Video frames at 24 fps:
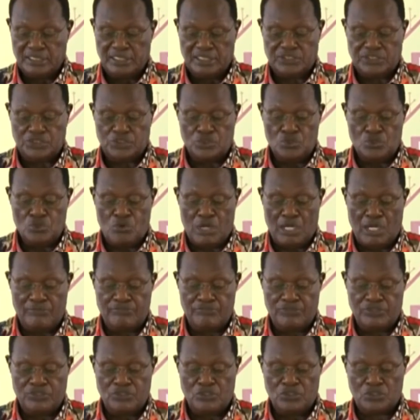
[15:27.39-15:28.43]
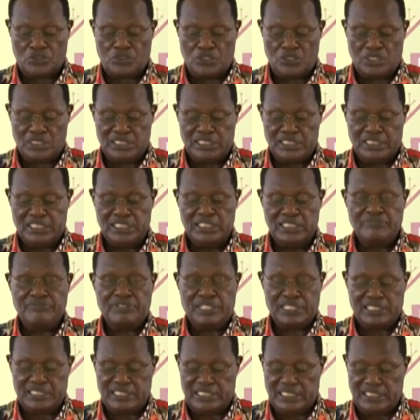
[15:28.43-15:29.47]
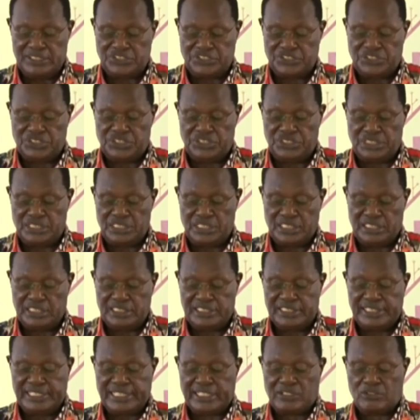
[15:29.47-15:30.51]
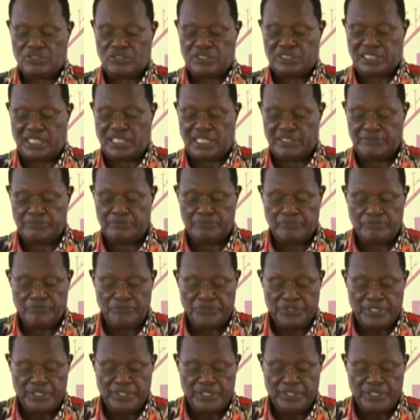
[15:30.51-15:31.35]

that you have not only delivered the SGR in record time